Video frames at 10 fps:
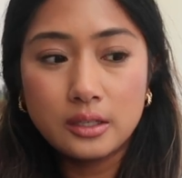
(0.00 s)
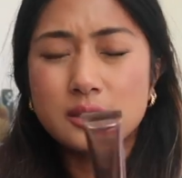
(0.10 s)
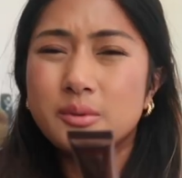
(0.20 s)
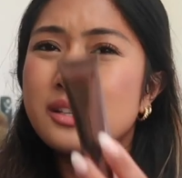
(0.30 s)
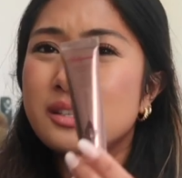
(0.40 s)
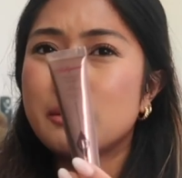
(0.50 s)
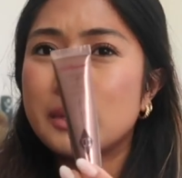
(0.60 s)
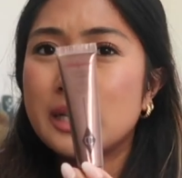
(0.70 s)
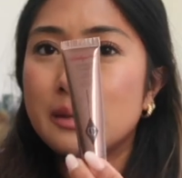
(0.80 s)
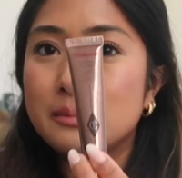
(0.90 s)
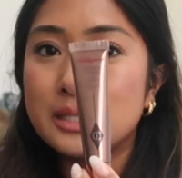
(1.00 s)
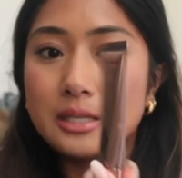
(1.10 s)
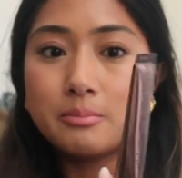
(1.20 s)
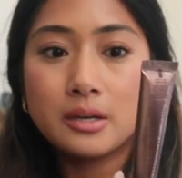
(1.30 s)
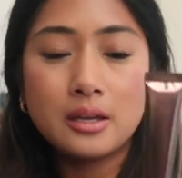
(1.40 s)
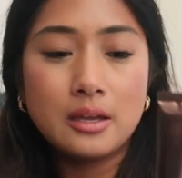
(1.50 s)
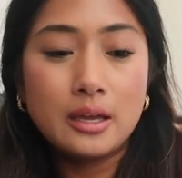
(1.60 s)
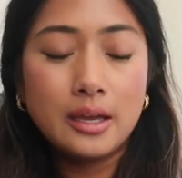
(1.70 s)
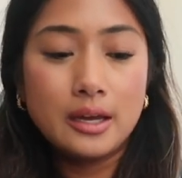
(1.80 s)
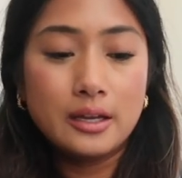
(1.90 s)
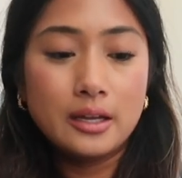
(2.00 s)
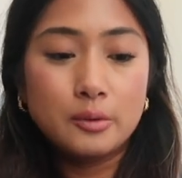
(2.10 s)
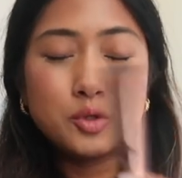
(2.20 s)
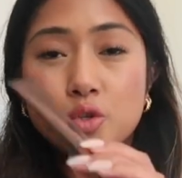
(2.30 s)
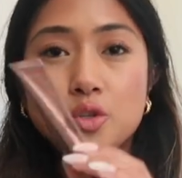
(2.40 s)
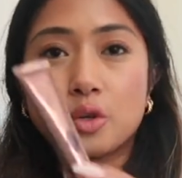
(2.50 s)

This one is in medium deep and I was just